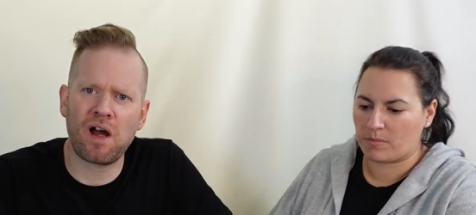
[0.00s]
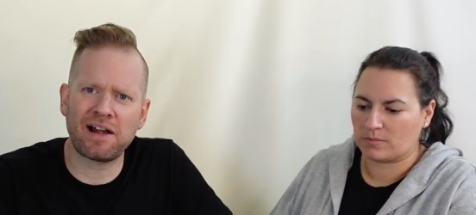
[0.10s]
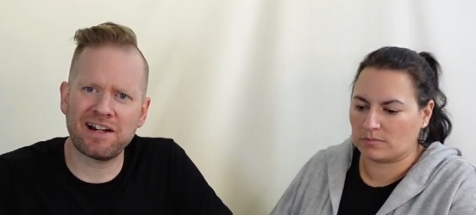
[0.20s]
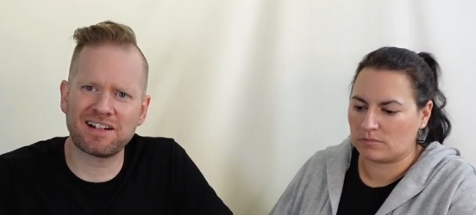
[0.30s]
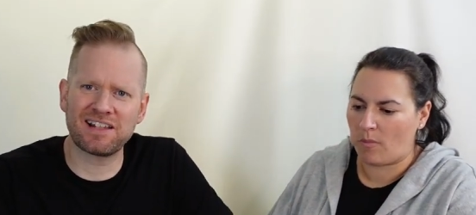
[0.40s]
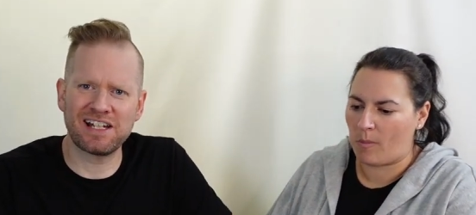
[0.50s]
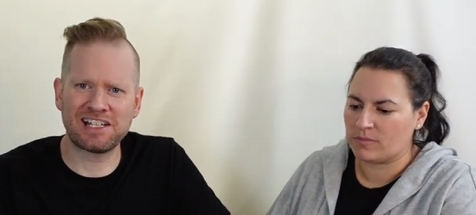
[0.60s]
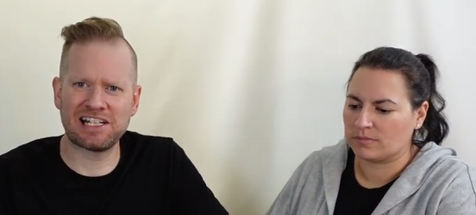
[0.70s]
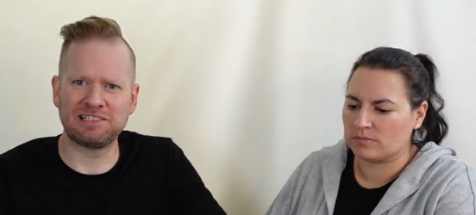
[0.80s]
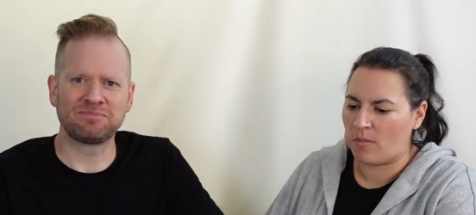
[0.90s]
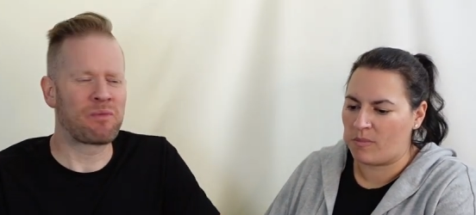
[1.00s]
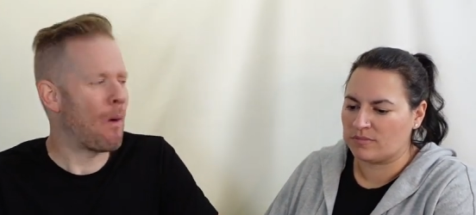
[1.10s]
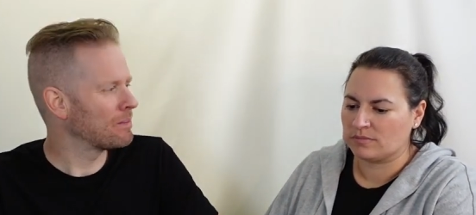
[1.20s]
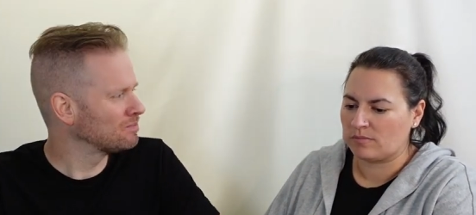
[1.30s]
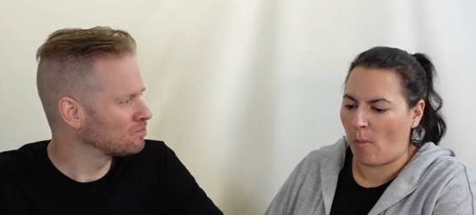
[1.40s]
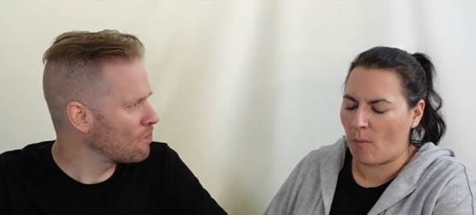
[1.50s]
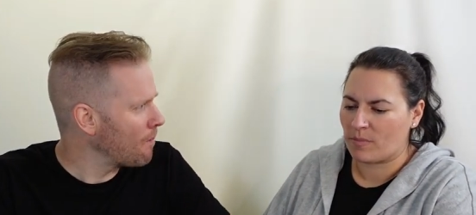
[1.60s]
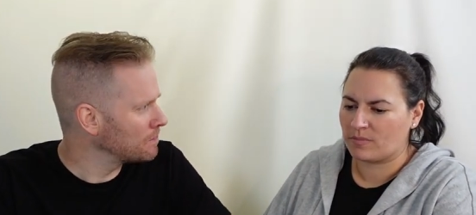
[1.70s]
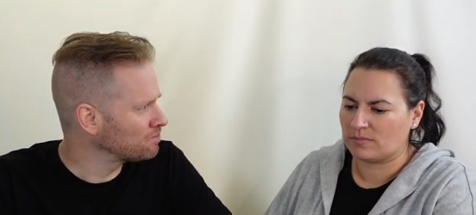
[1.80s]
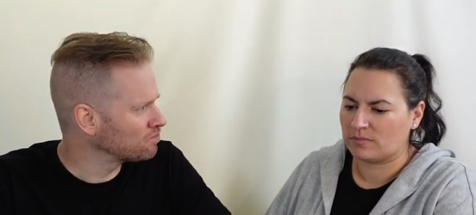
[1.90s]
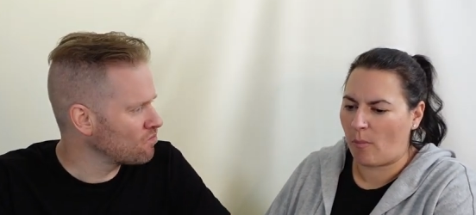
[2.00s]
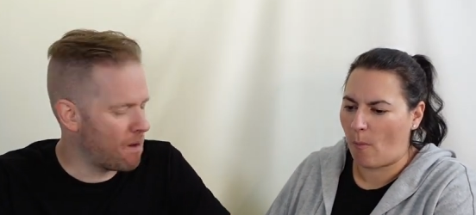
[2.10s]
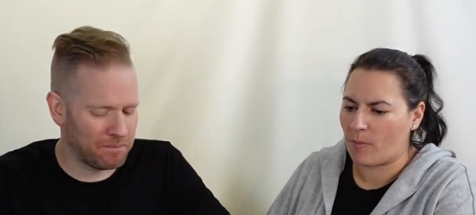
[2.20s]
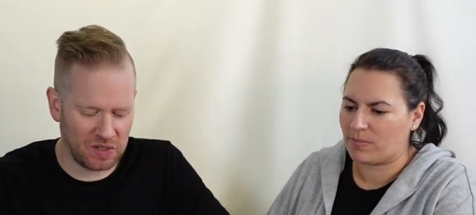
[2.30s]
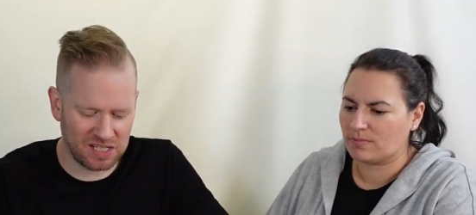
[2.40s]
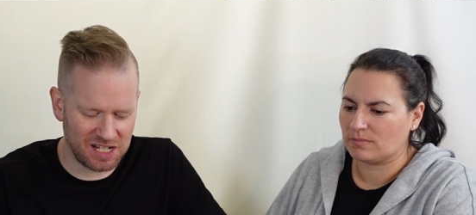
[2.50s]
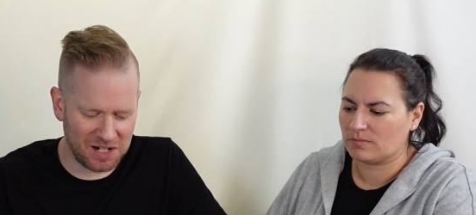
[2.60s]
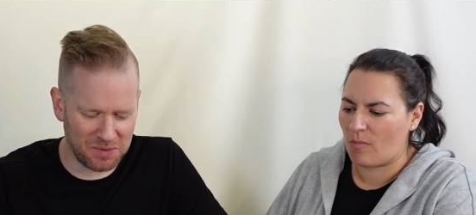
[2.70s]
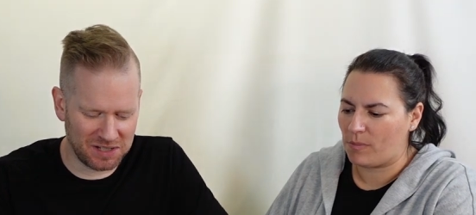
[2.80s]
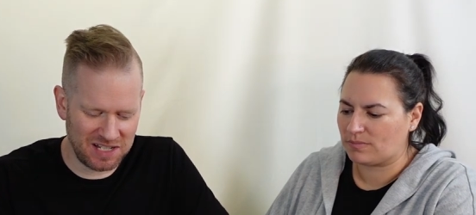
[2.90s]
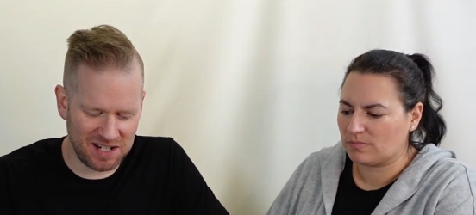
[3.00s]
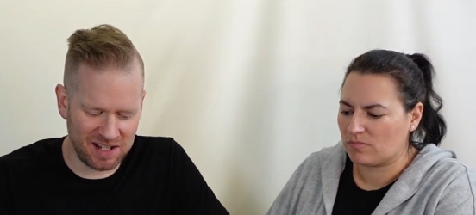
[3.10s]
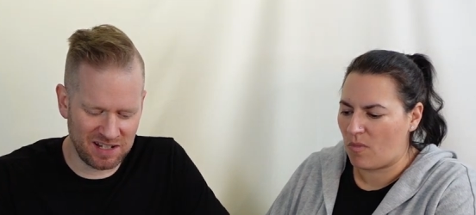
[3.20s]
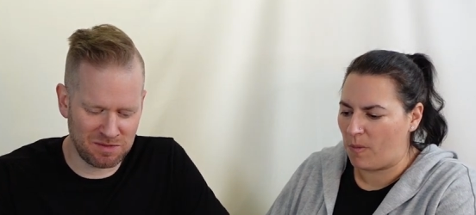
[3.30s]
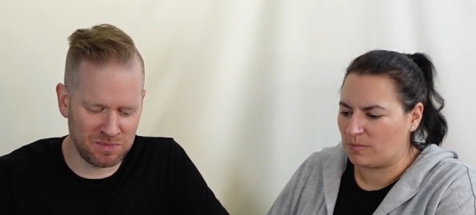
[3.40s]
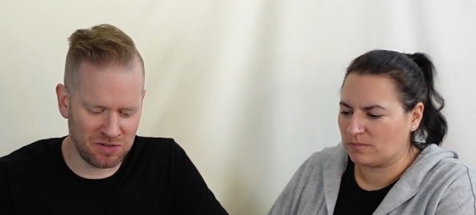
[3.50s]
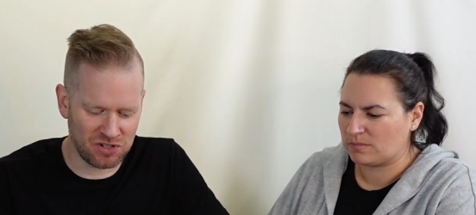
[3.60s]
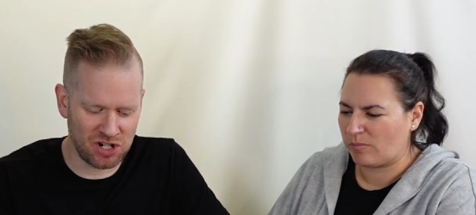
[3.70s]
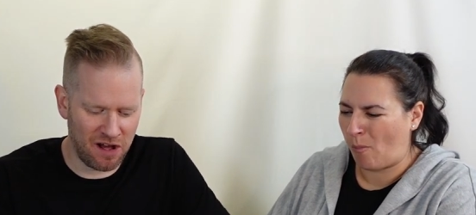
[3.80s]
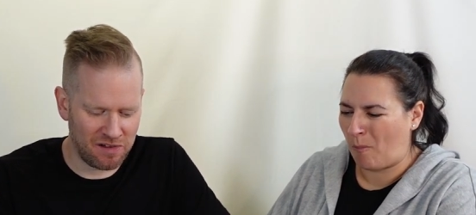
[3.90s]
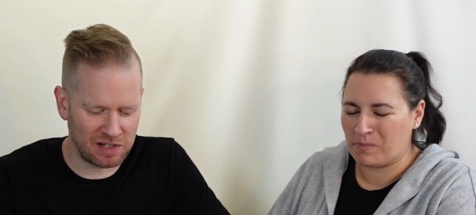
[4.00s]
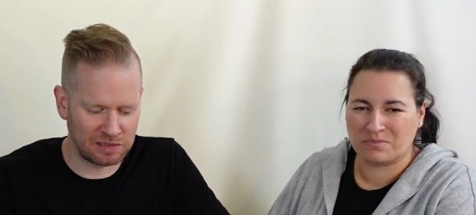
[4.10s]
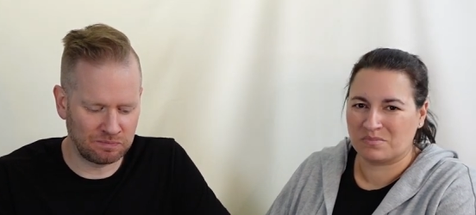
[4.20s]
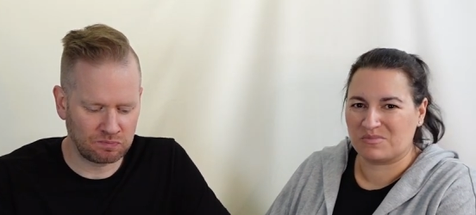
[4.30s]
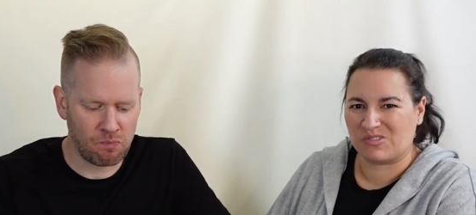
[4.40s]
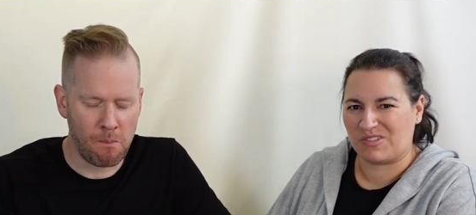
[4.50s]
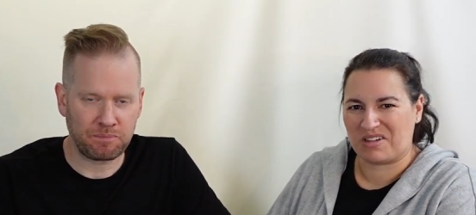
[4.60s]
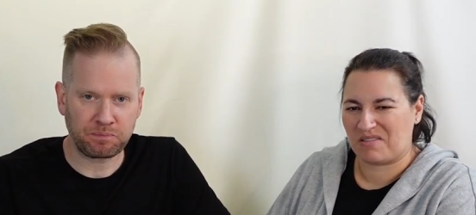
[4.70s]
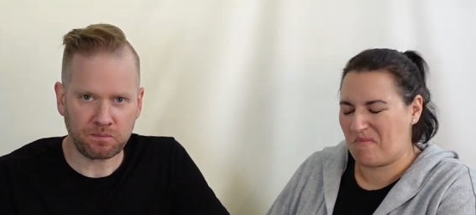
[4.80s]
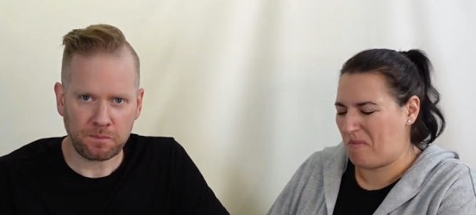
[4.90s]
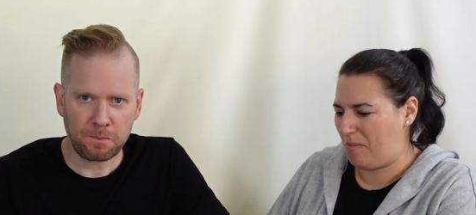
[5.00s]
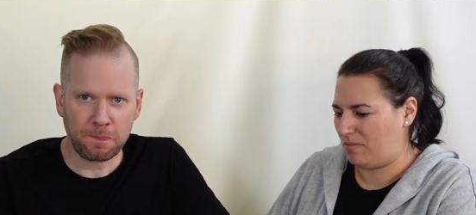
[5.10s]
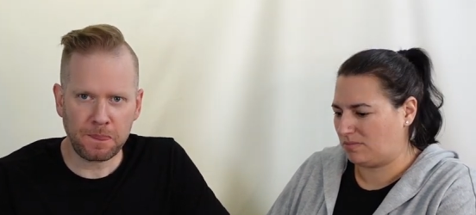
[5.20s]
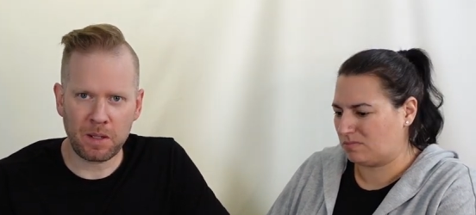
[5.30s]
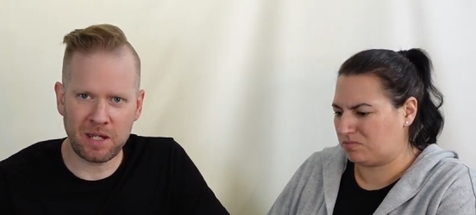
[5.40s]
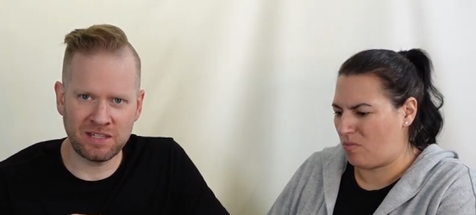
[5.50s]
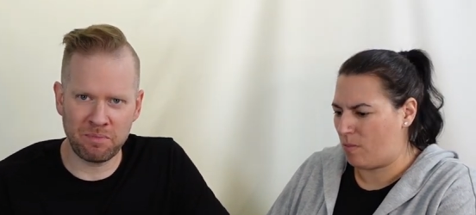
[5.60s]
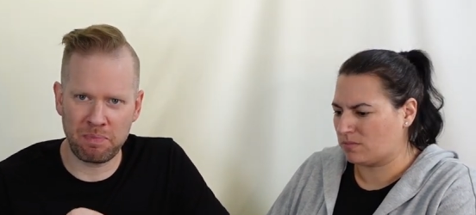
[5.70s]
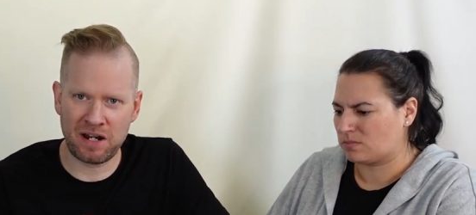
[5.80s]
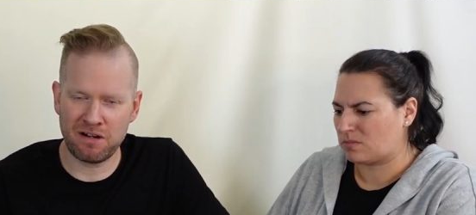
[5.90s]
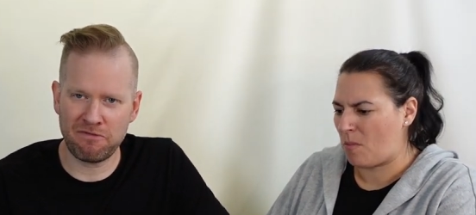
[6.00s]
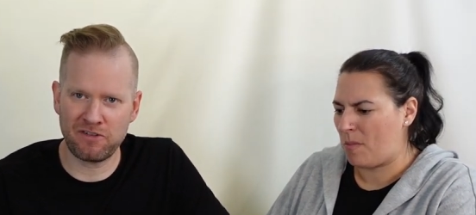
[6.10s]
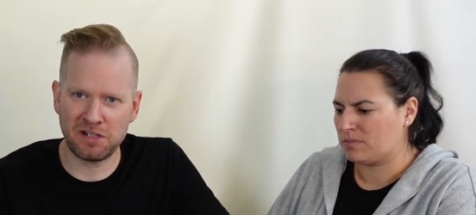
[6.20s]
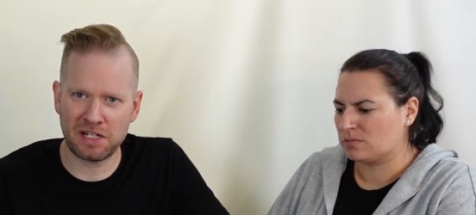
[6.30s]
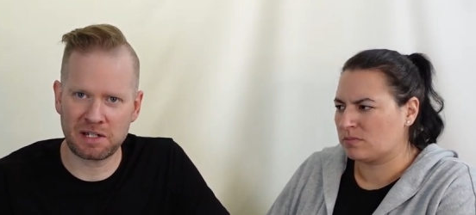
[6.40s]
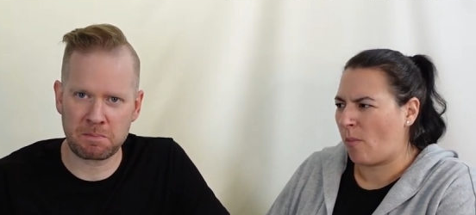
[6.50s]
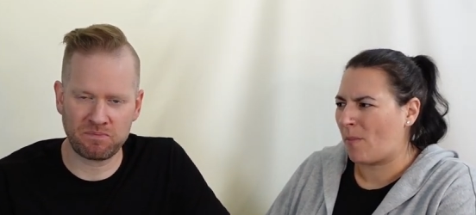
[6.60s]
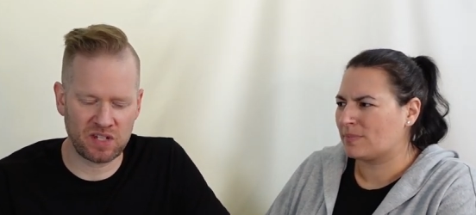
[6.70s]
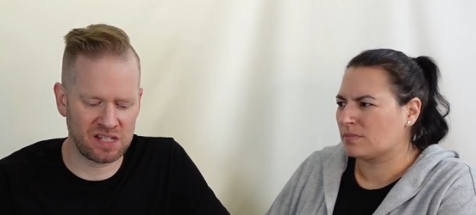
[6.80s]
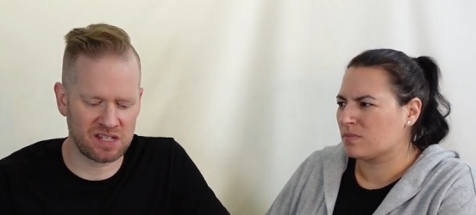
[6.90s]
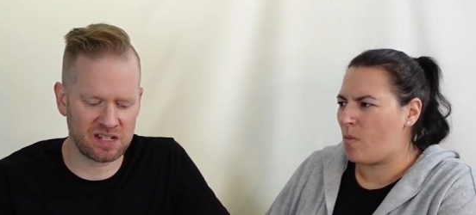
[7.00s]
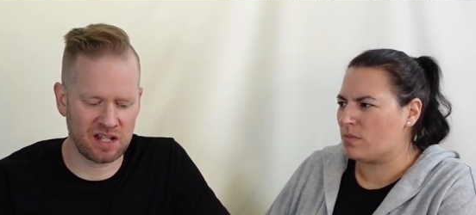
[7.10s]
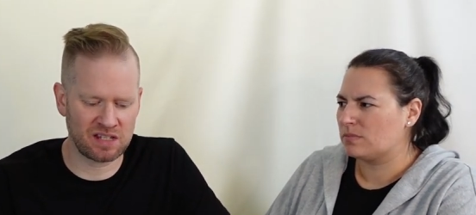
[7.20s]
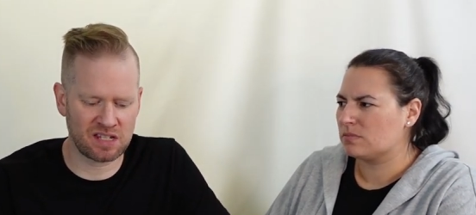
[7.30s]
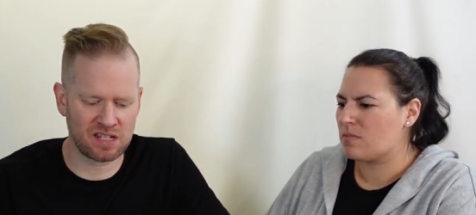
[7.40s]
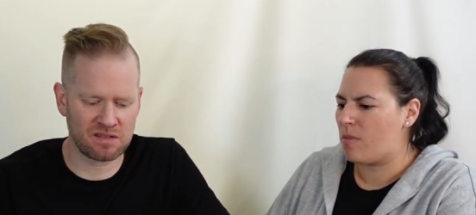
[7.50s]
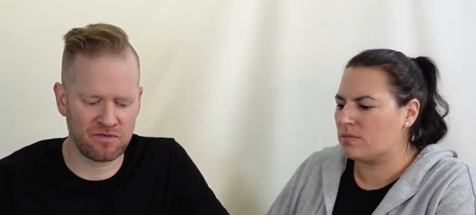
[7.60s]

Speaker 1: I kind of like it. It's like a really nice milk chocolate, mm. and the pear filling. It's it's